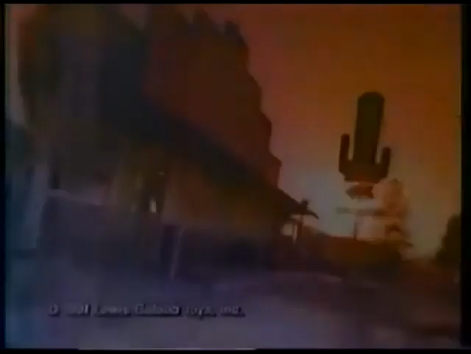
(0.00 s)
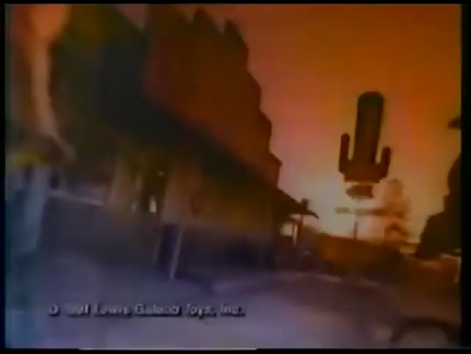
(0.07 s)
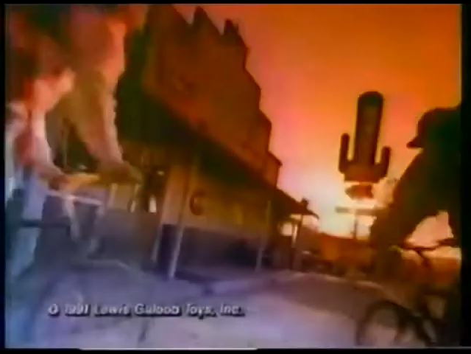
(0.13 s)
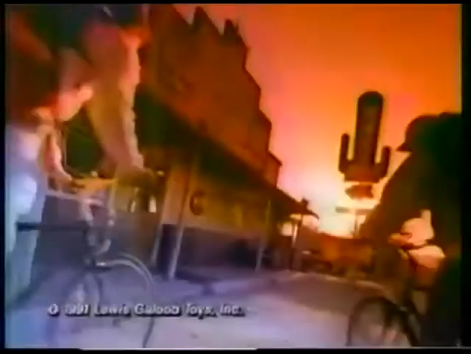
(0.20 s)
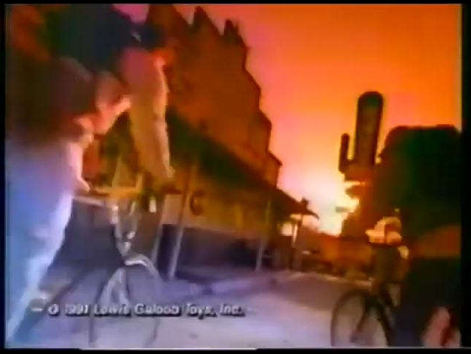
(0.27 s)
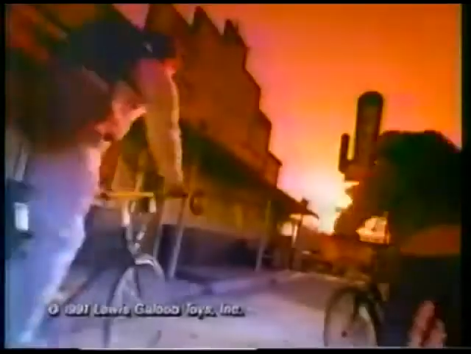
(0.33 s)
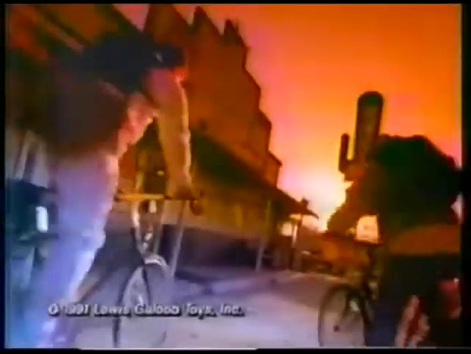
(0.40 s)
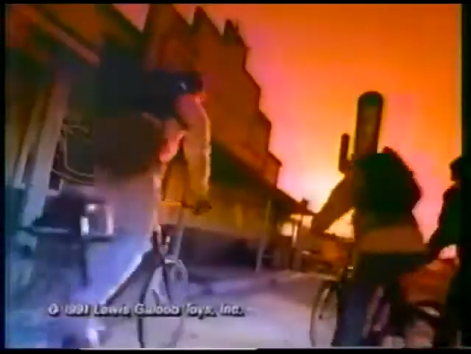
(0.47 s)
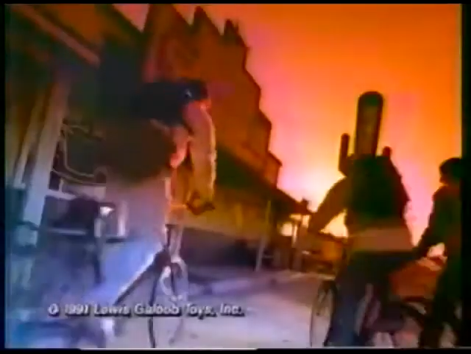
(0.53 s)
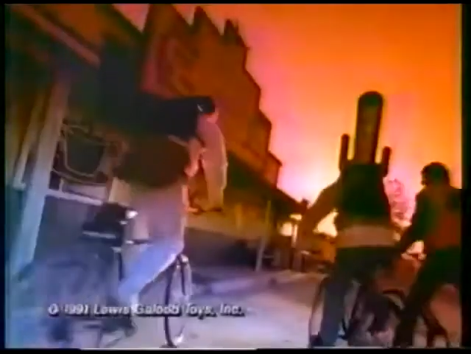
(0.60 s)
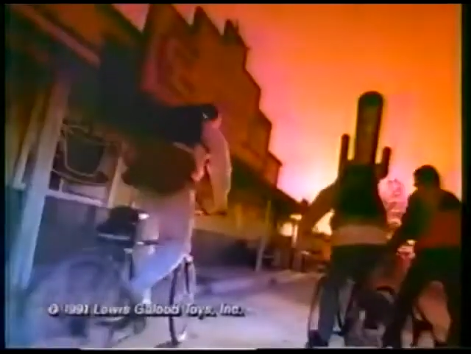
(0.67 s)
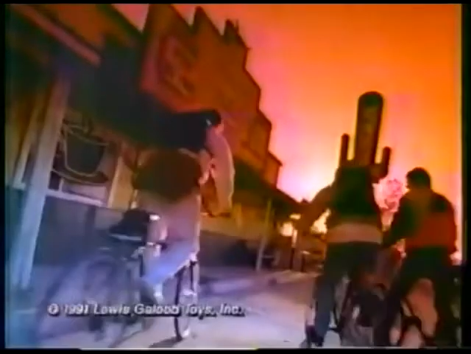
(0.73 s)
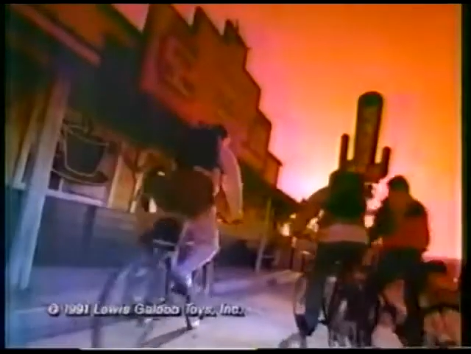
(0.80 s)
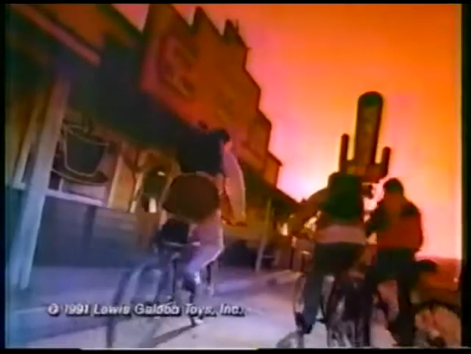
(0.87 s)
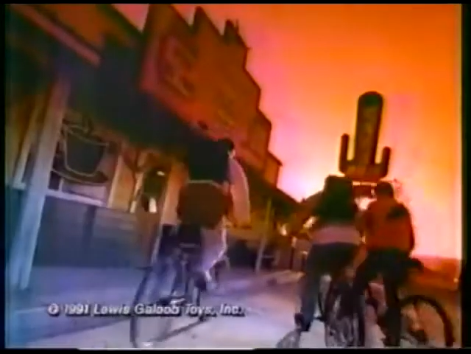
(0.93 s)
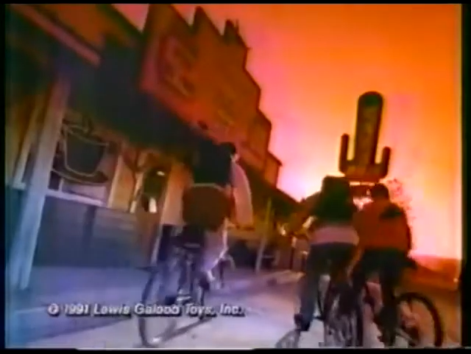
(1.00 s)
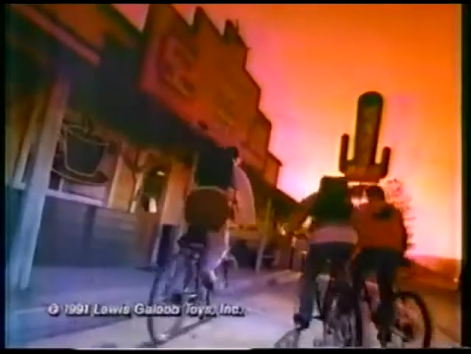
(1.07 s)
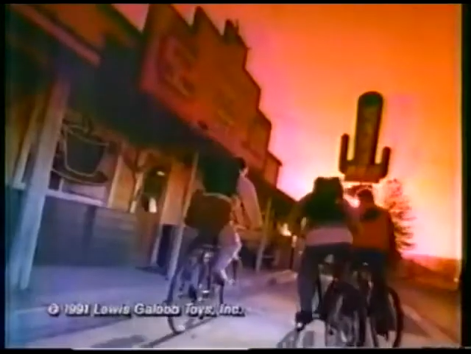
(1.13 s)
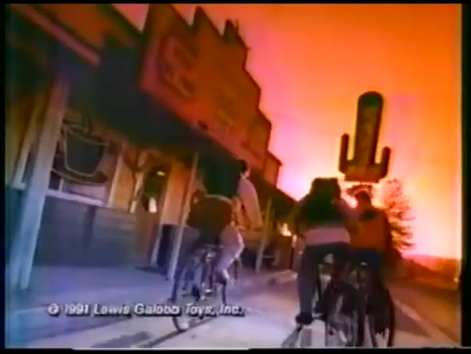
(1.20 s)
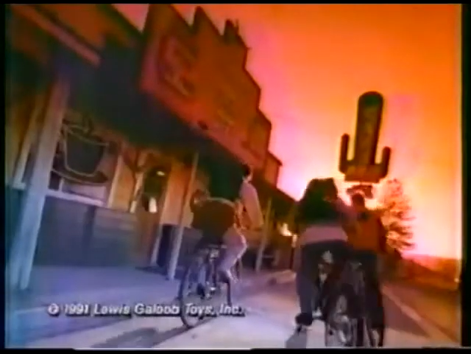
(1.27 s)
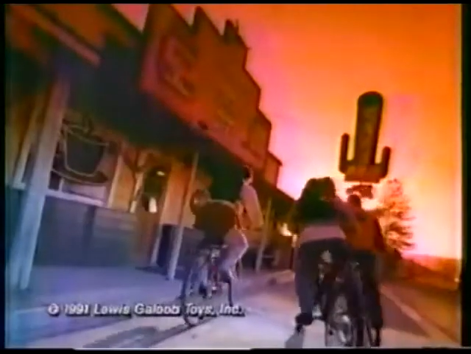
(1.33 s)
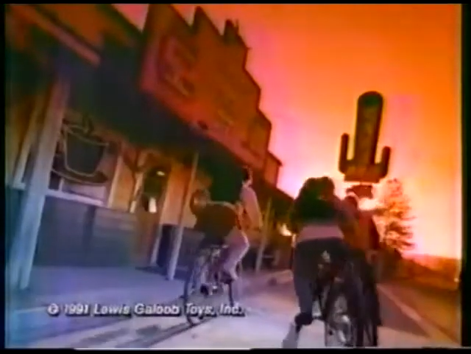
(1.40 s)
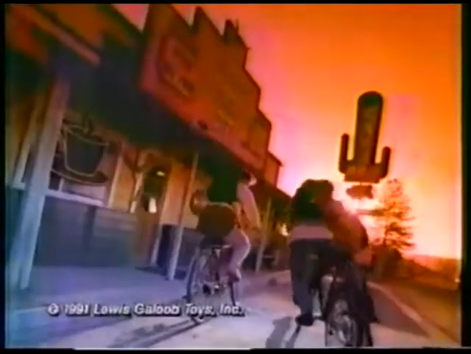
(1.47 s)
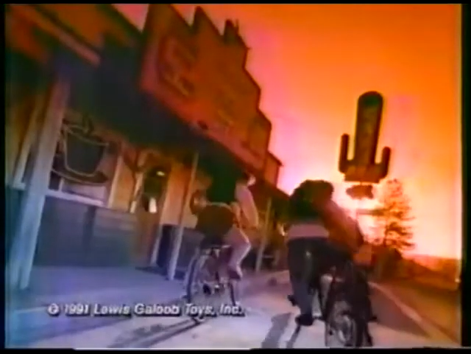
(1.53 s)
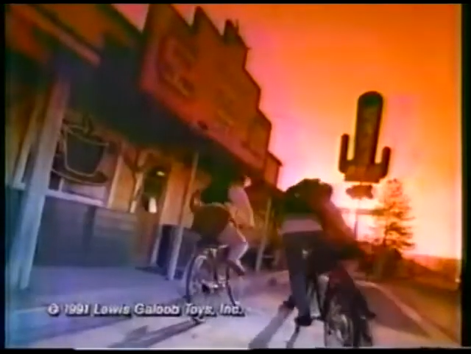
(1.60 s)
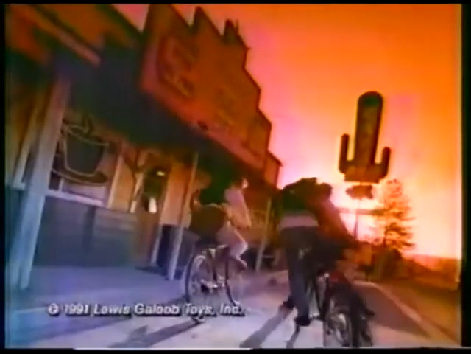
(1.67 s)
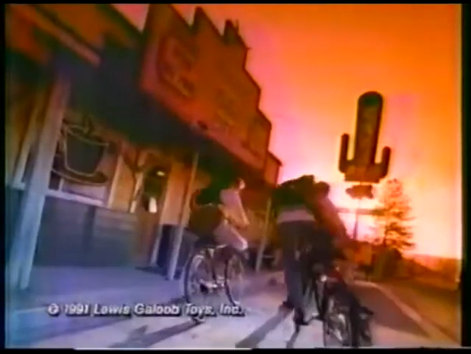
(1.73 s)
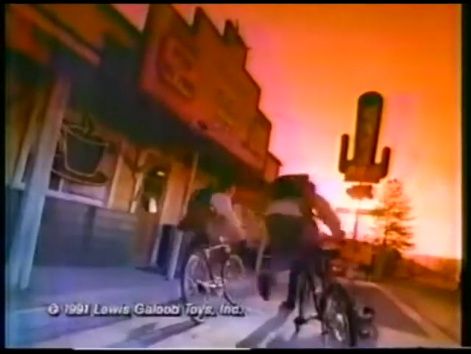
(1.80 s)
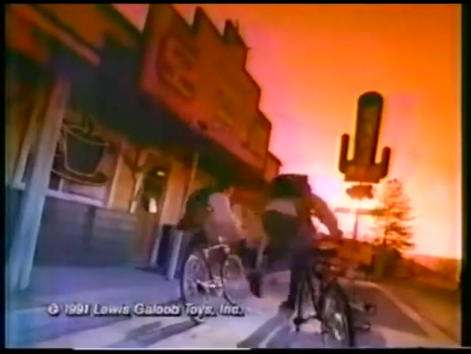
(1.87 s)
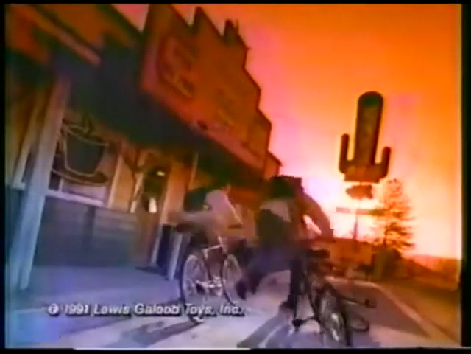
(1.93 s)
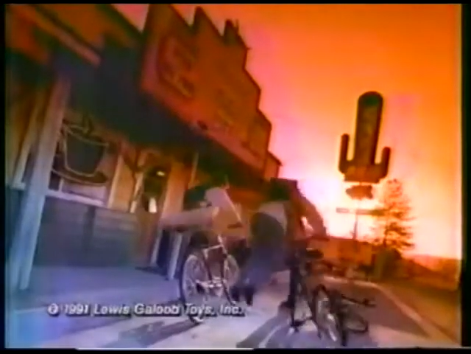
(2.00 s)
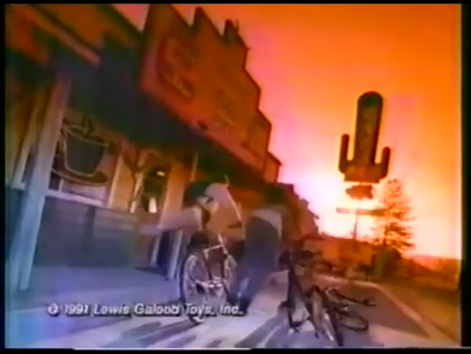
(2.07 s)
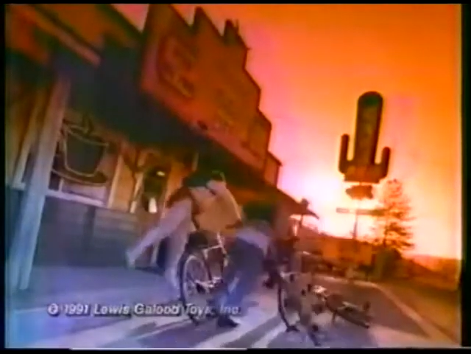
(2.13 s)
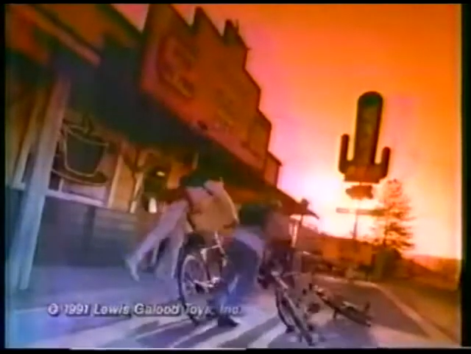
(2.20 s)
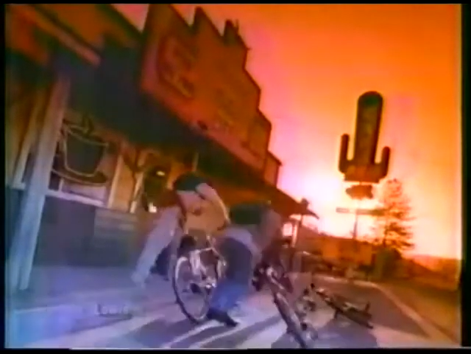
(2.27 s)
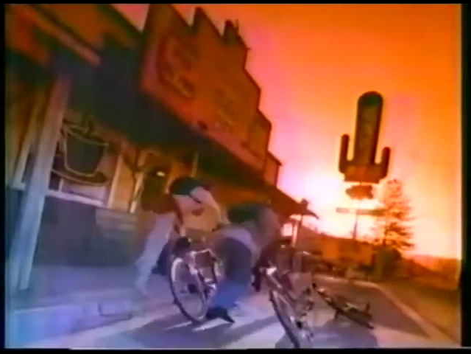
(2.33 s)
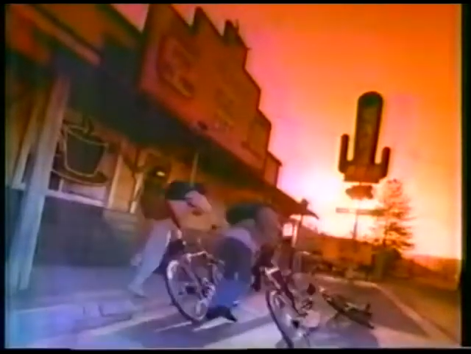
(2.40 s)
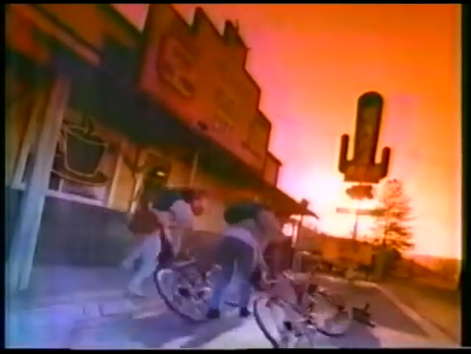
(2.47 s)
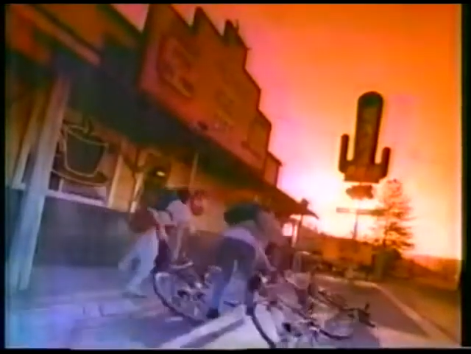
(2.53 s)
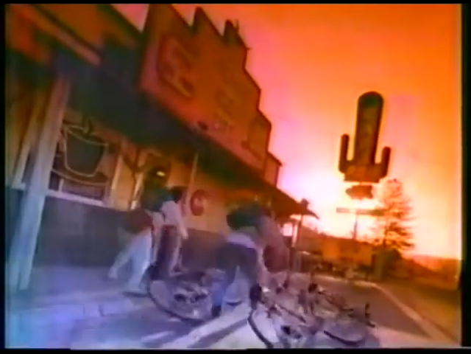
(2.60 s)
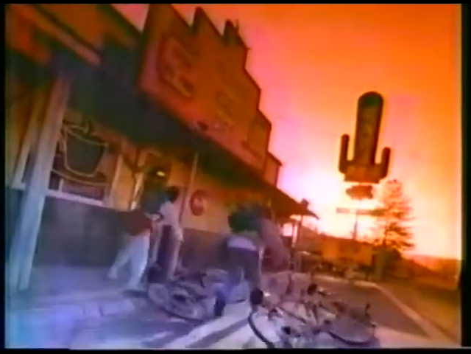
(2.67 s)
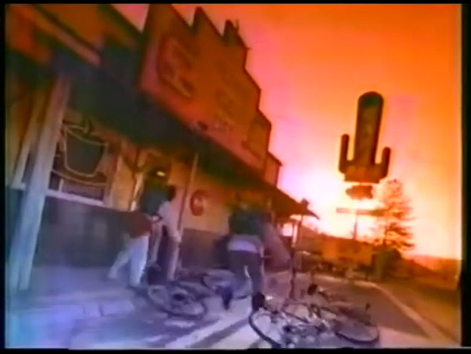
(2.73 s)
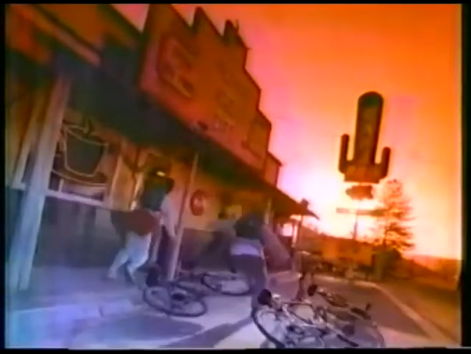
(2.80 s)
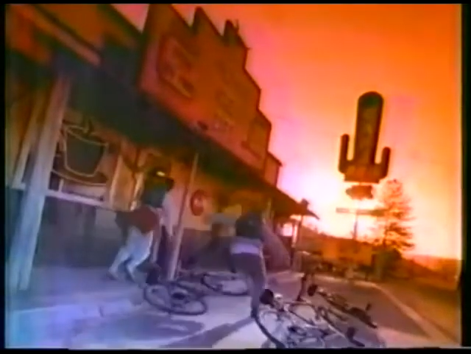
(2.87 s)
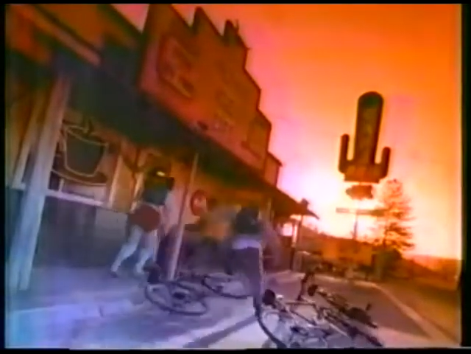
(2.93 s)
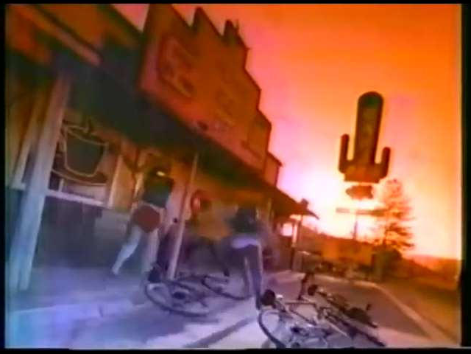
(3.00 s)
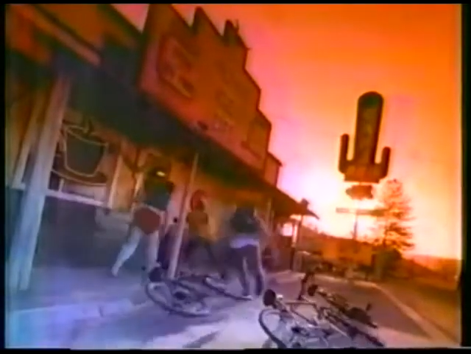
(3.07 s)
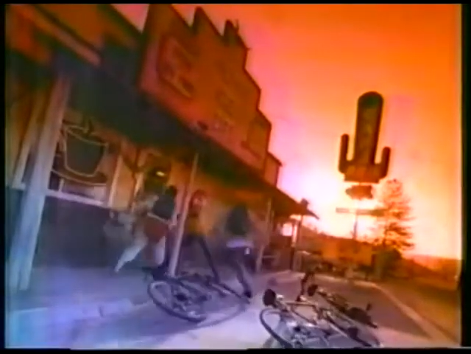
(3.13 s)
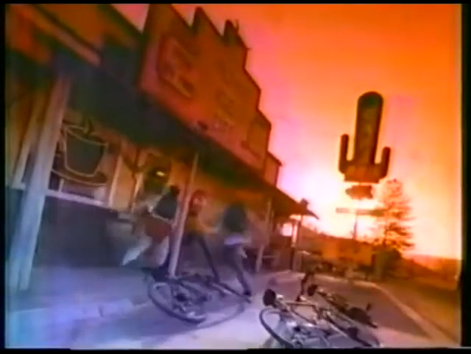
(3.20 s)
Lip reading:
No face is visible, so there are no lips to read.